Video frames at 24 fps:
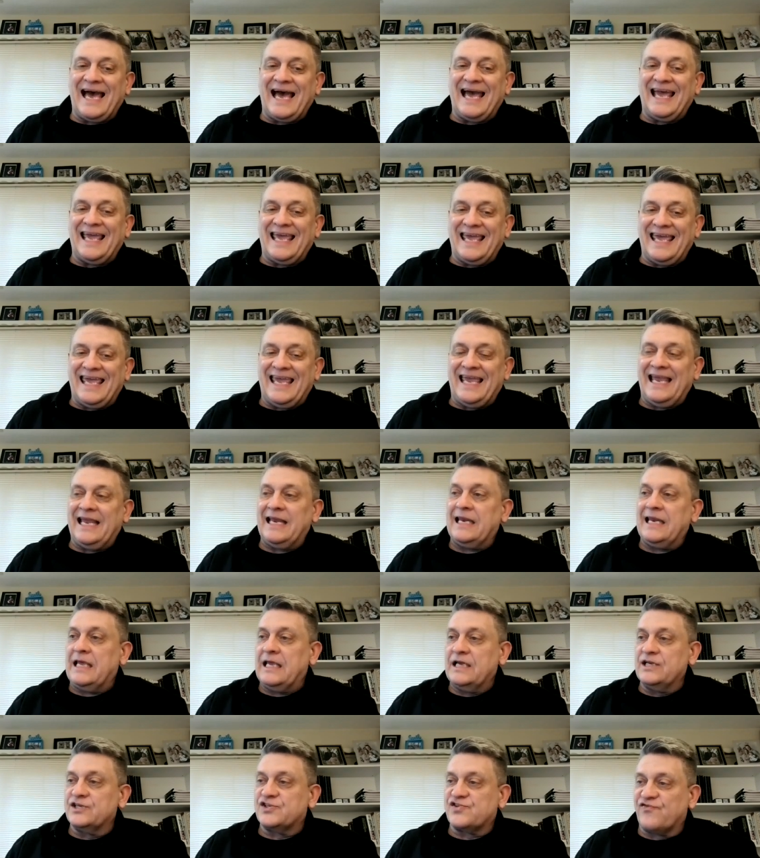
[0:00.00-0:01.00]
I eat
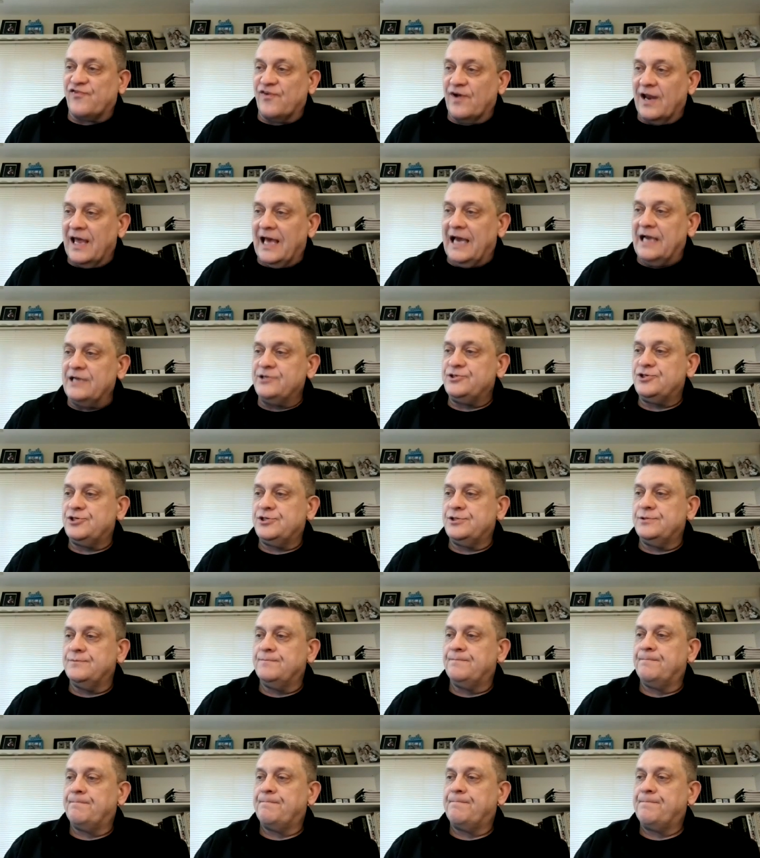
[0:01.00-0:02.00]
his
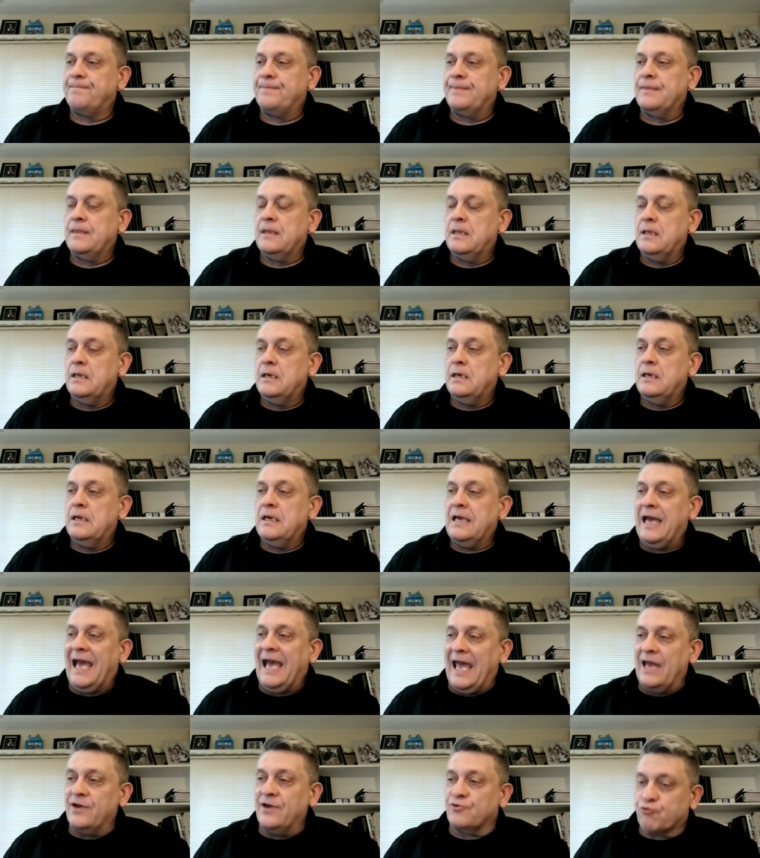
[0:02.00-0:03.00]
flesh
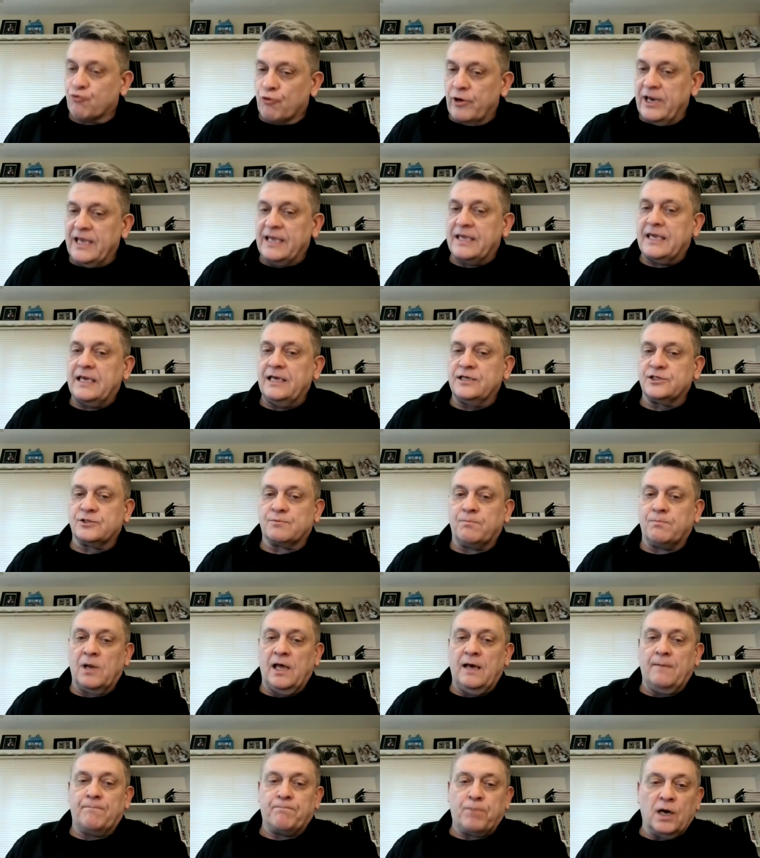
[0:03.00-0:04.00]
and drink his
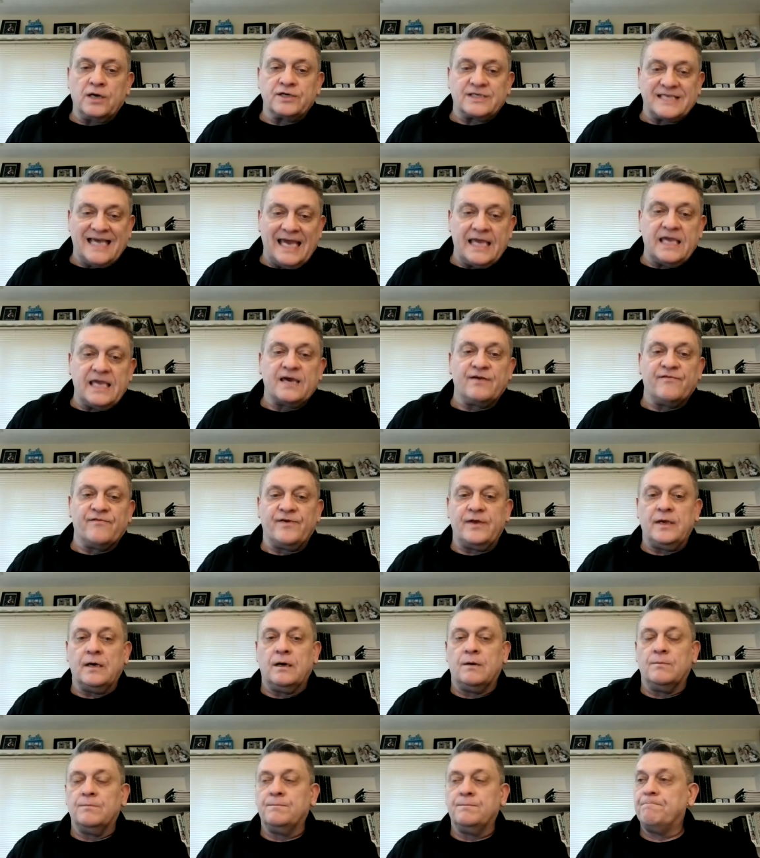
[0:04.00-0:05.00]
blood, partake of
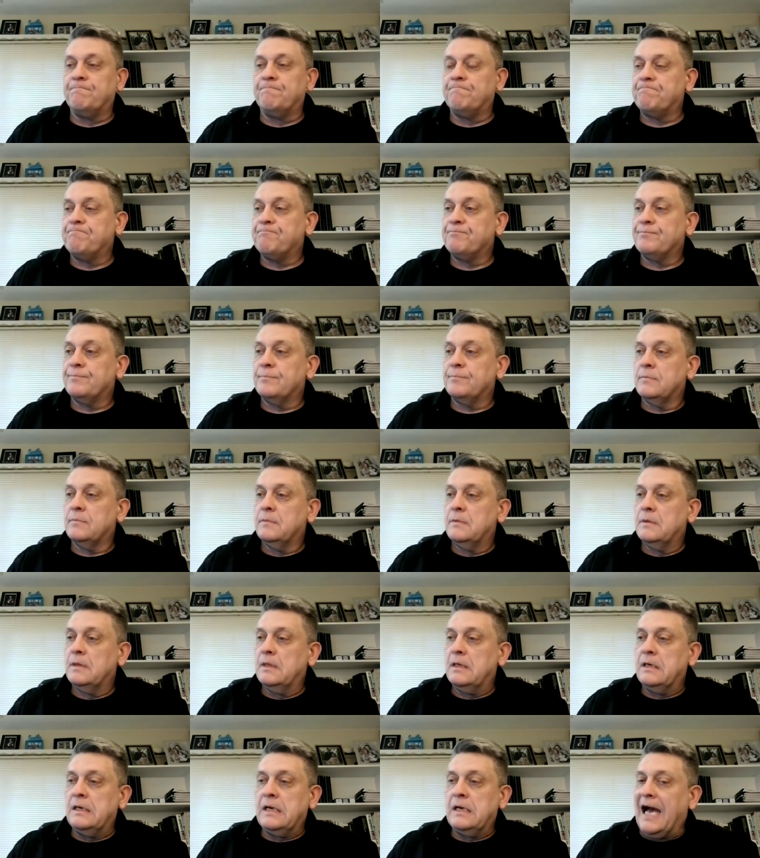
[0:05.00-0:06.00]
him,
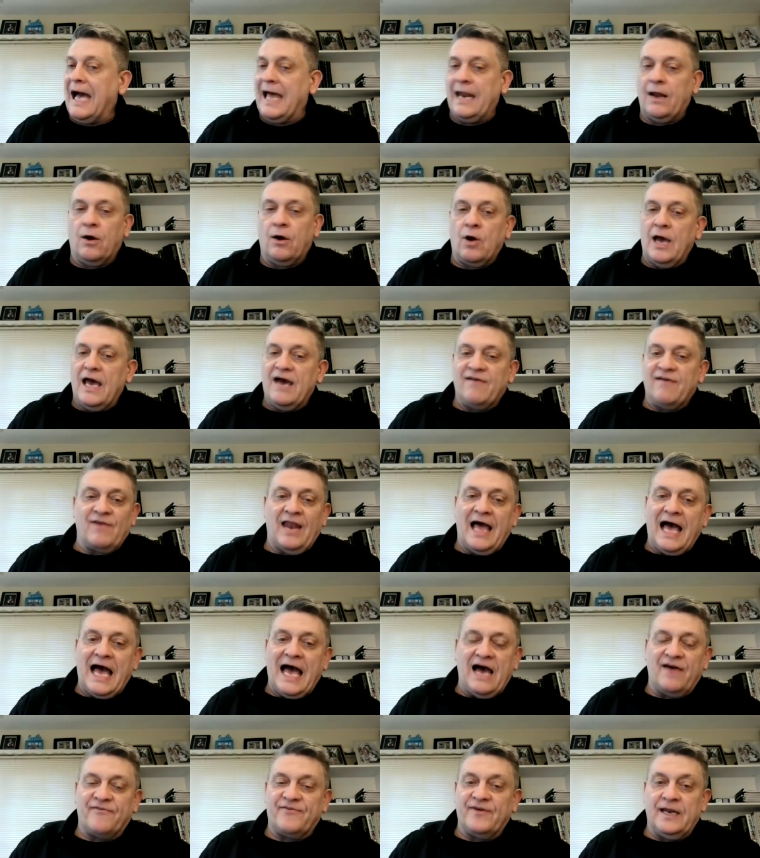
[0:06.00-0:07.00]
I don't have
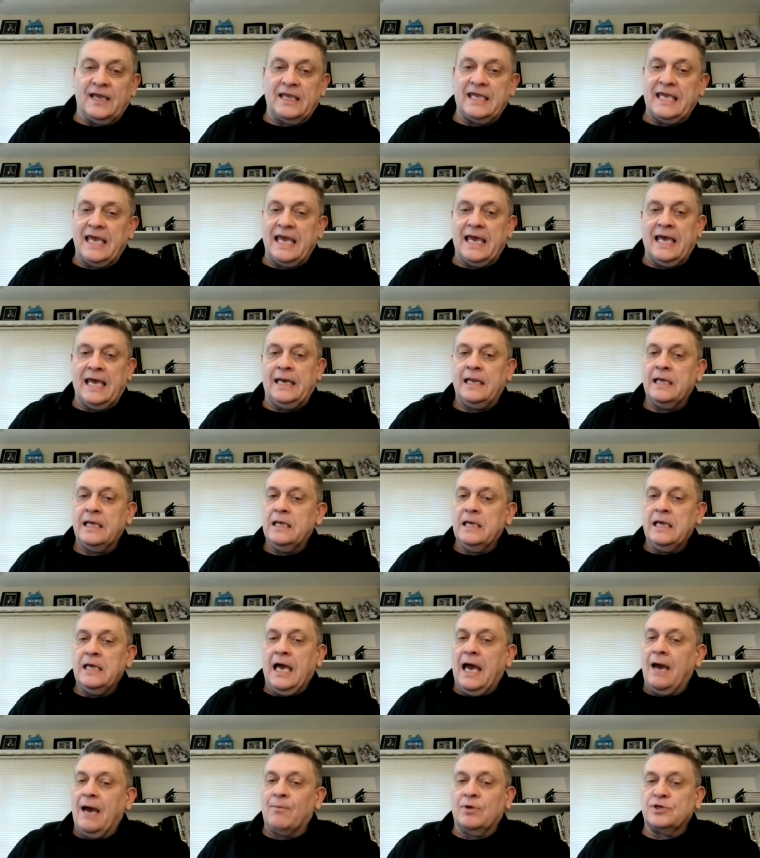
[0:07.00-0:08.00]
life." And again,
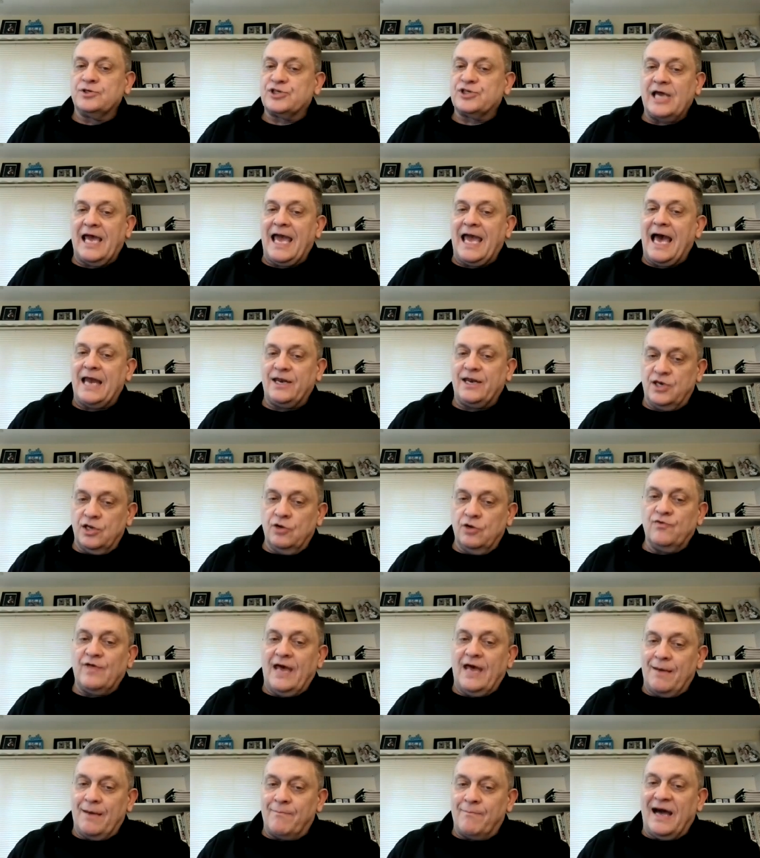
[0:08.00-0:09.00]
I'm going to say I do
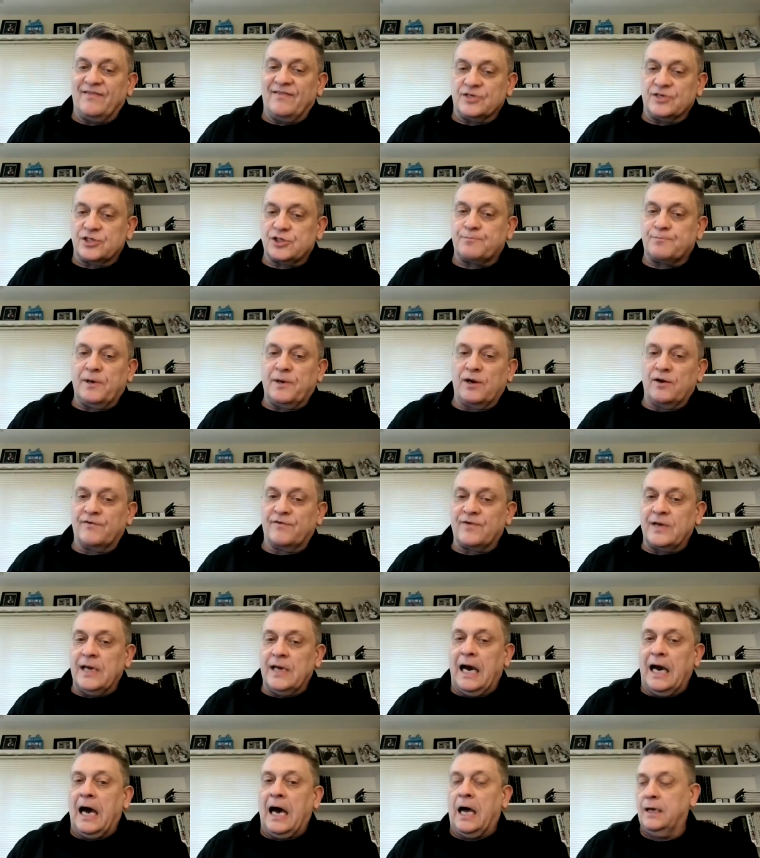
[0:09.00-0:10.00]
that by the Spirit of
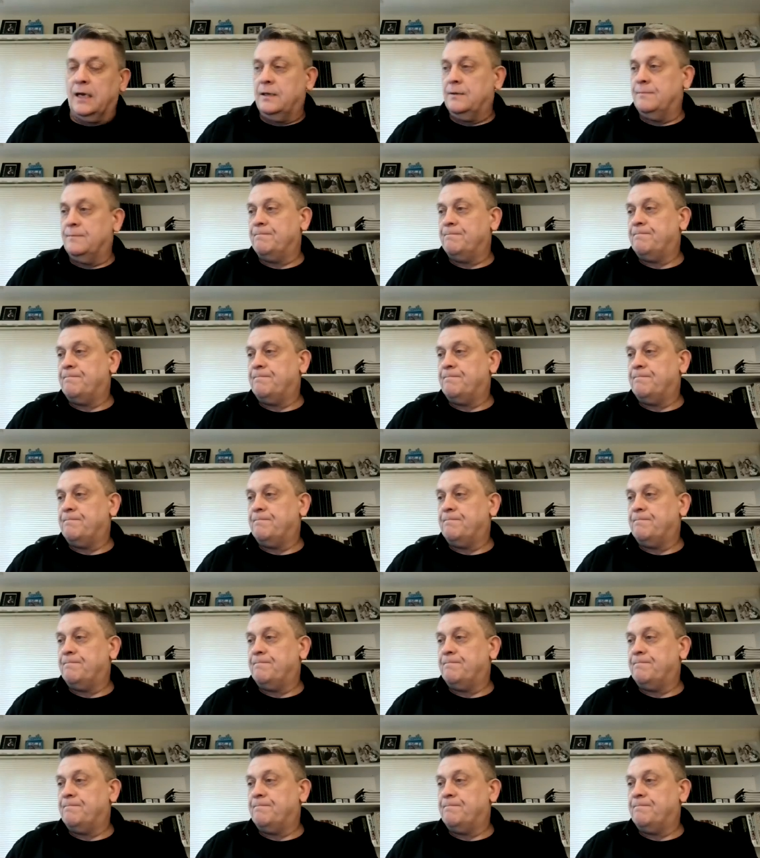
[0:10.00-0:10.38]
God,